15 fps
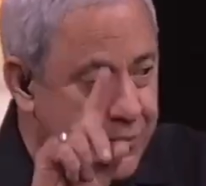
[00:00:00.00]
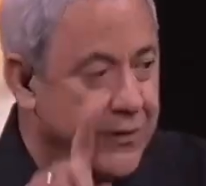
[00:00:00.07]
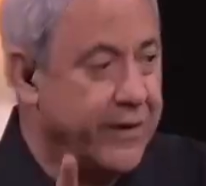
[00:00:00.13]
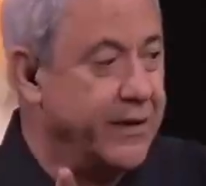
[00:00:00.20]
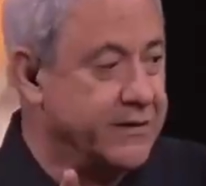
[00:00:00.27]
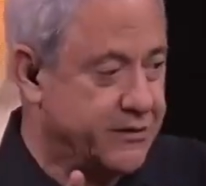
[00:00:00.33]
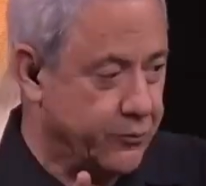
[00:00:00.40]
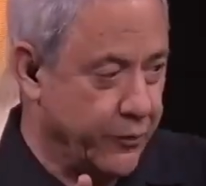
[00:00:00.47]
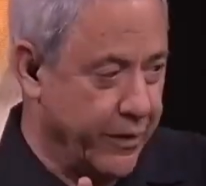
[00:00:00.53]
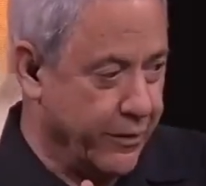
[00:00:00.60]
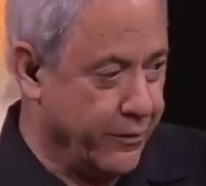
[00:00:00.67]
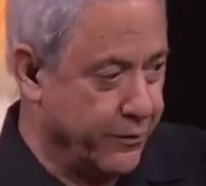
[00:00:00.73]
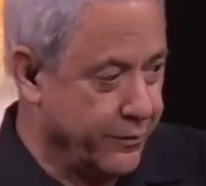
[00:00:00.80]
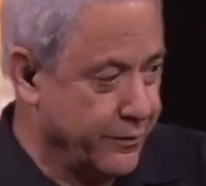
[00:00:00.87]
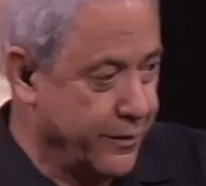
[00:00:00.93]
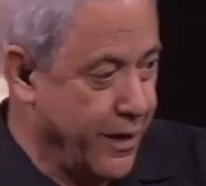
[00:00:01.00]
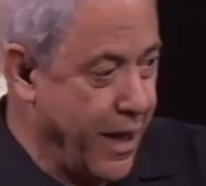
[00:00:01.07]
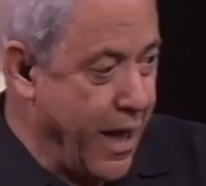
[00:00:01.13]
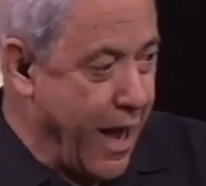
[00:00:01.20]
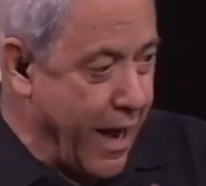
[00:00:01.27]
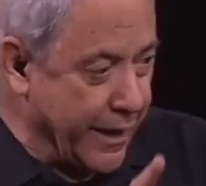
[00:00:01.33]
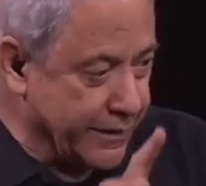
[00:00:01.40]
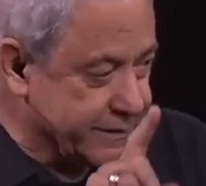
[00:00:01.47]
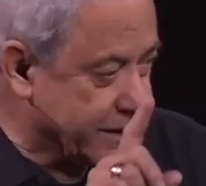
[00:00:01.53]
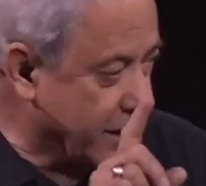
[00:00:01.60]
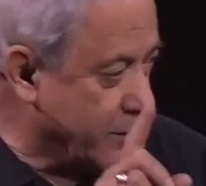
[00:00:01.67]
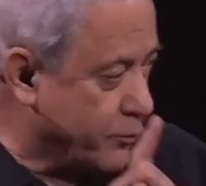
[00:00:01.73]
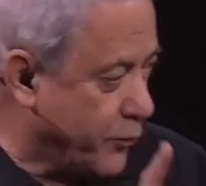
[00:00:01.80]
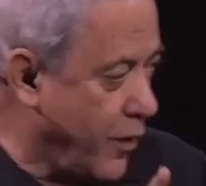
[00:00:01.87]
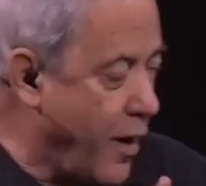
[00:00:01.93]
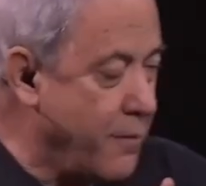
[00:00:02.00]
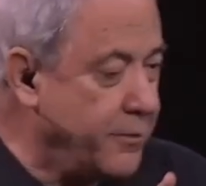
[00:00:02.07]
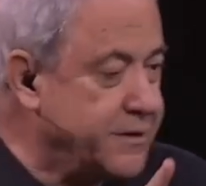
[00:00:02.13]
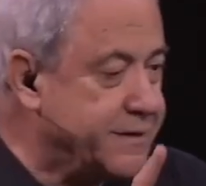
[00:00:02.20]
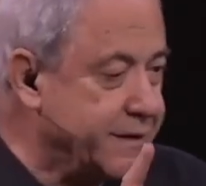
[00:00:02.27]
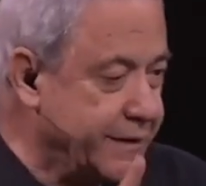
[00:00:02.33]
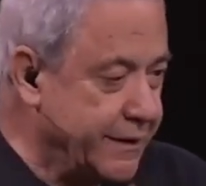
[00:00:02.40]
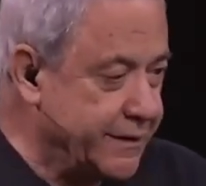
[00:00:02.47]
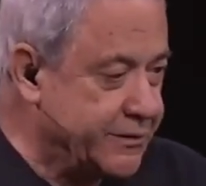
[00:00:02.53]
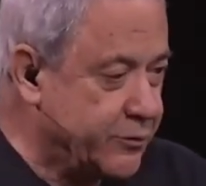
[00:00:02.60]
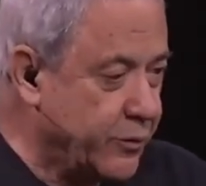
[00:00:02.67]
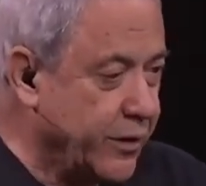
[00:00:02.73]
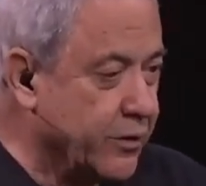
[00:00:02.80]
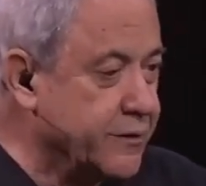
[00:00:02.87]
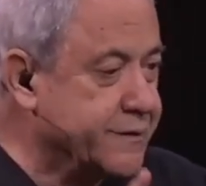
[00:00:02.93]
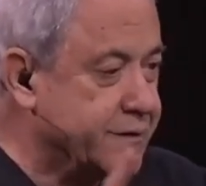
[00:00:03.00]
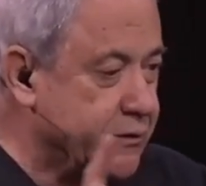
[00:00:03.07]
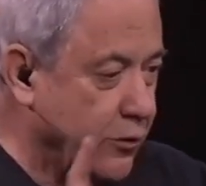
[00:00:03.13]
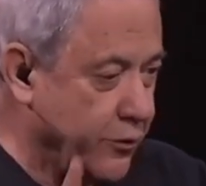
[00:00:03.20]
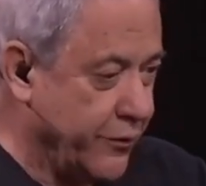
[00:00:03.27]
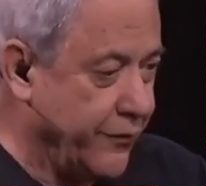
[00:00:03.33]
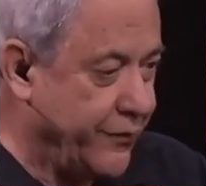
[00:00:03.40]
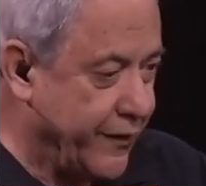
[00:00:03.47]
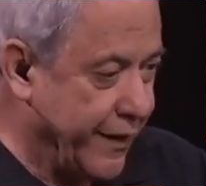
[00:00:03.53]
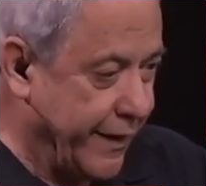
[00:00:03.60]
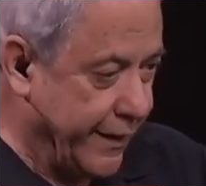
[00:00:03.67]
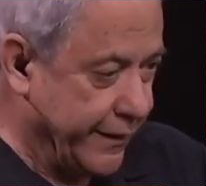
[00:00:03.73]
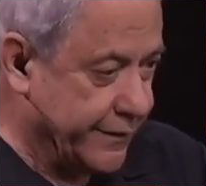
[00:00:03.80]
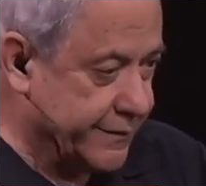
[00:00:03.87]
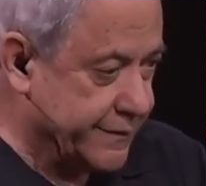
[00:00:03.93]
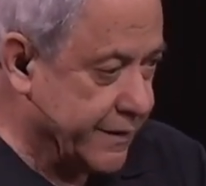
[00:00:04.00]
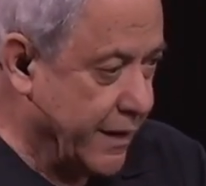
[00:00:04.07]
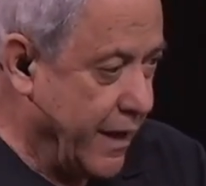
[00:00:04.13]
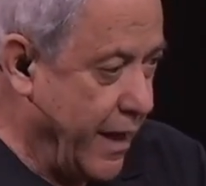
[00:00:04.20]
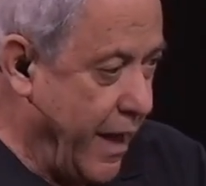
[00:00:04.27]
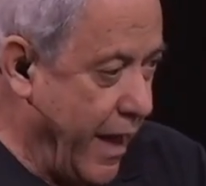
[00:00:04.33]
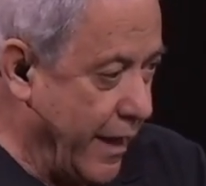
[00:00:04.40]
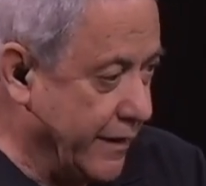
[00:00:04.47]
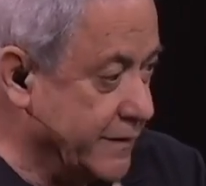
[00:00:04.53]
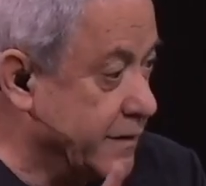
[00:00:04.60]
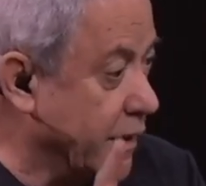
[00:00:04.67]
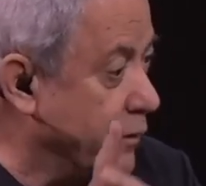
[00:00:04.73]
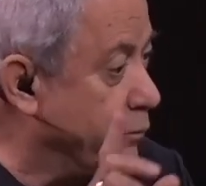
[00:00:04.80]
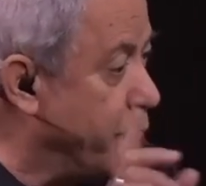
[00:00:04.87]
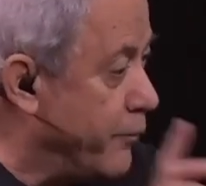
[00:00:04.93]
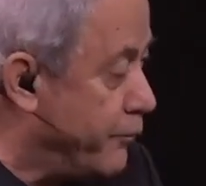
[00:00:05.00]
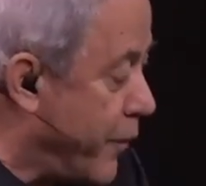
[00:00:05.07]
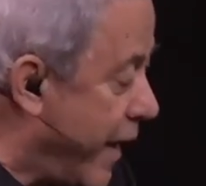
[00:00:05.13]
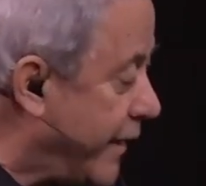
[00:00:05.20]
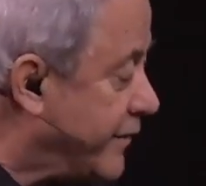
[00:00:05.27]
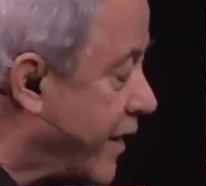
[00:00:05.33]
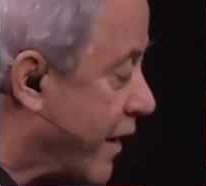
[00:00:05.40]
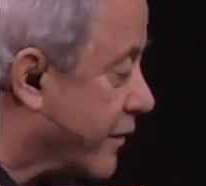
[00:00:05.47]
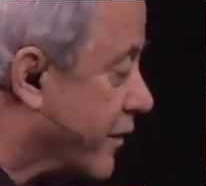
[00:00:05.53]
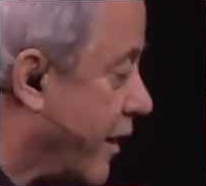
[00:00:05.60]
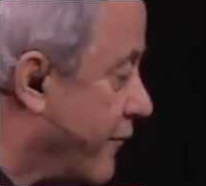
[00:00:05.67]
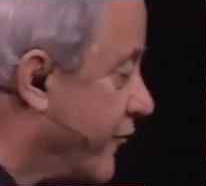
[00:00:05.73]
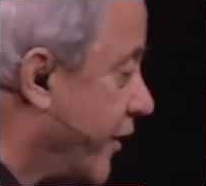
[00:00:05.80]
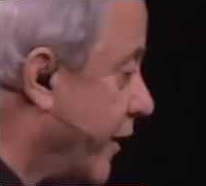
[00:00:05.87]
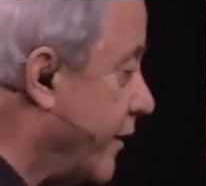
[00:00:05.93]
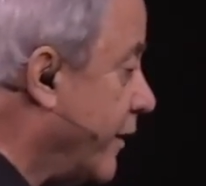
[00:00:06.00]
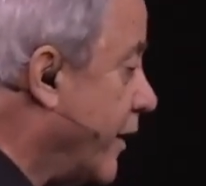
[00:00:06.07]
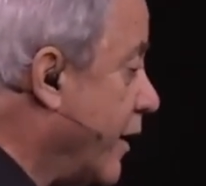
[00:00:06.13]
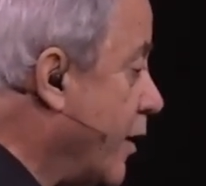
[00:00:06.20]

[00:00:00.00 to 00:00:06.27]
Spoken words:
with Israel. And he's going to promise Israel certain things. And he's going to make that covenant,